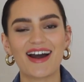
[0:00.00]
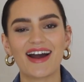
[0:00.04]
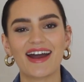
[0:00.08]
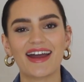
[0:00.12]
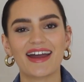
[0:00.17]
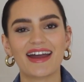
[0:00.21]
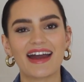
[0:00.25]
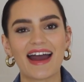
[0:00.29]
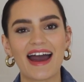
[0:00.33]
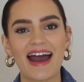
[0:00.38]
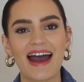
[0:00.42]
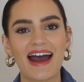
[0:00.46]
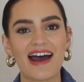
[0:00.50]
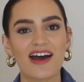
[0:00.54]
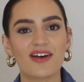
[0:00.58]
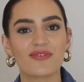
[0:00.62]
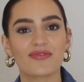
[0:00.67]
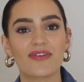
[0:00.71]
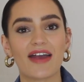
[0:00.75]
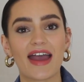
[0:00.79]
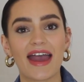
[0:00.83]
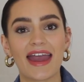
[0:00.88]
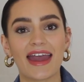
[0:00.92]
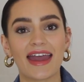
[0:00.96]
I
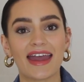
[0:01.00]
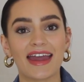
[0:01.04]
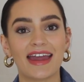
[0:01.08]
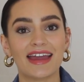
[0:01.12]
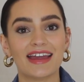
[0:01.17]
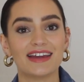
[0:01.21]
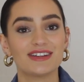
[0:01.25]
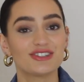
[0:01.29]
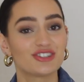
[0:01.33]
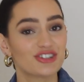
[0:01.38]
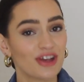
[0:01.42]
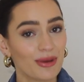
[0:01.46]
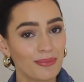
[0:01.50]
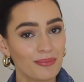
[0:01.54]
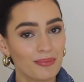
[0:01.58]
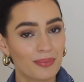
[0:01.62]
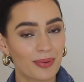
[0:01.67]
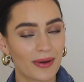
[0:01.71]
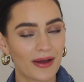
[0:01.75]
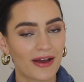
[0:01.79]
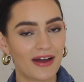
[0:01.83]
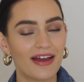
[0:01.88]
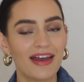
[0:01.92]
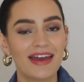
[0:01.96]
have a
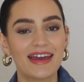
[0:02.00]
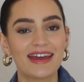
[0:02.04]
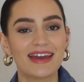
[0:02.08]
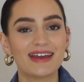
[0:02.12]
jumper.